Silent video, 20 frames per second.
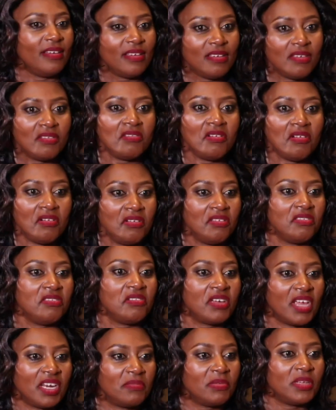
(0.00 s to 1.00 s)
You know,
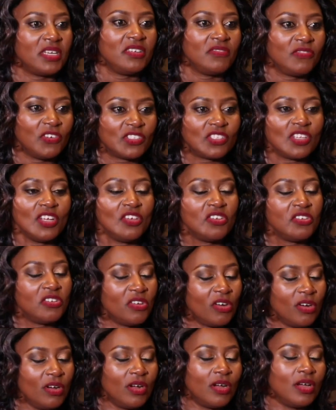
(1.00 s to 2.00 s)
you can be divorced. You
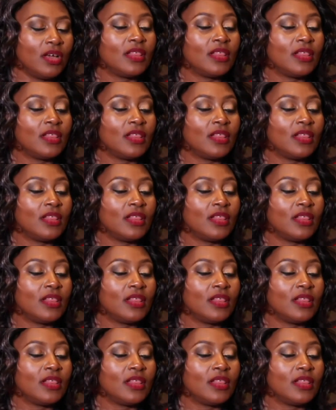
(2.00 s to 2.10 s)
know,